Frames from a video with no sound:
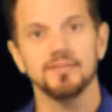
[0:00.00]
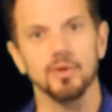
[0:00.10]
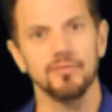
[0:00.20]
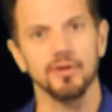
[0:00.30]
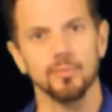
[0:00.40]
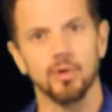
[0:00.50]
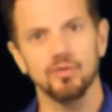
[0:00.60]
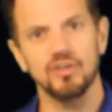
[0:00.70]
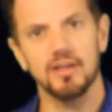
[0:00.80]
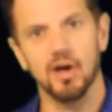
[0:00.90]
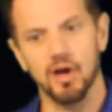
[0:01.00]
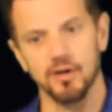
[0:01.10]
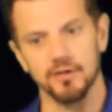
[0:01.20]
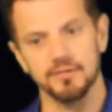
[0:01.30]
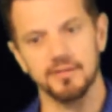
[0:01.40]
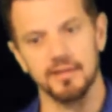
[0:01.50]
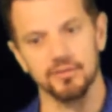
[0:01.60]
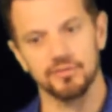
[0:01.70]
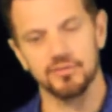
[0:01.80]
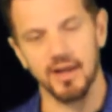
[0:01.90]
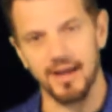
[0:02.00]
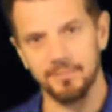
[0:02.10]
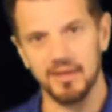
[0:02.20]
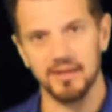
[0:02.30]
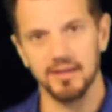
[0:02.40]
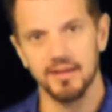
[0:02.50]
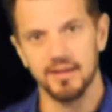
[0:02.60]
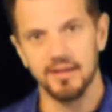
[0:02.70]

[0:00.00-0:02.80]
So if they're approaching cars and they're stopping